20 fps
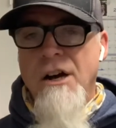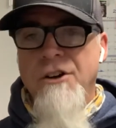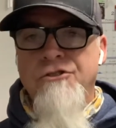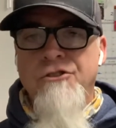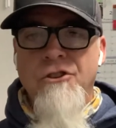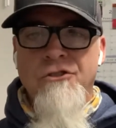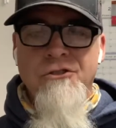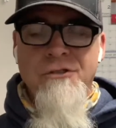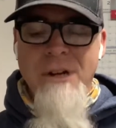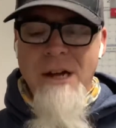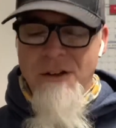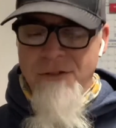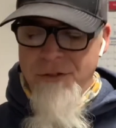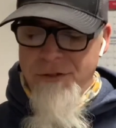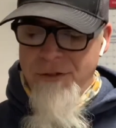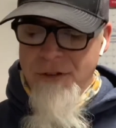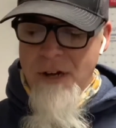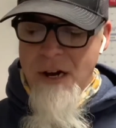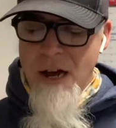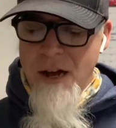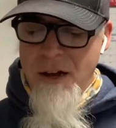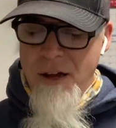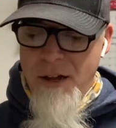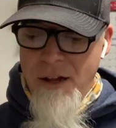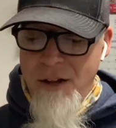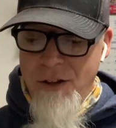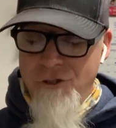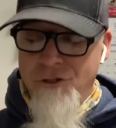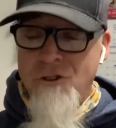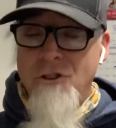Church
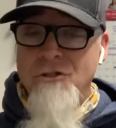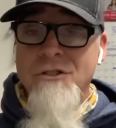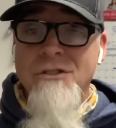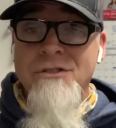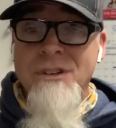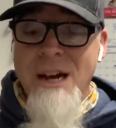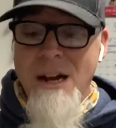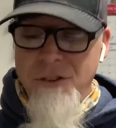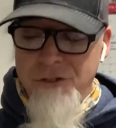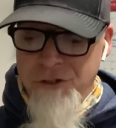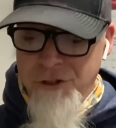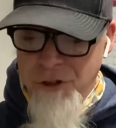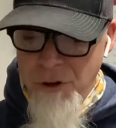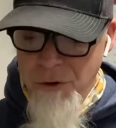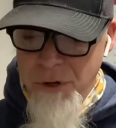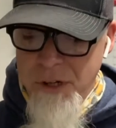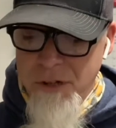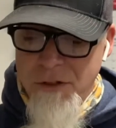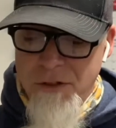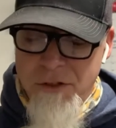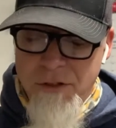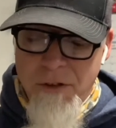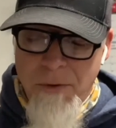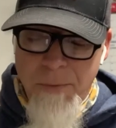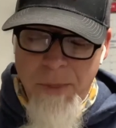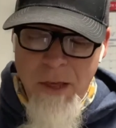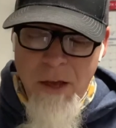Inside Out students,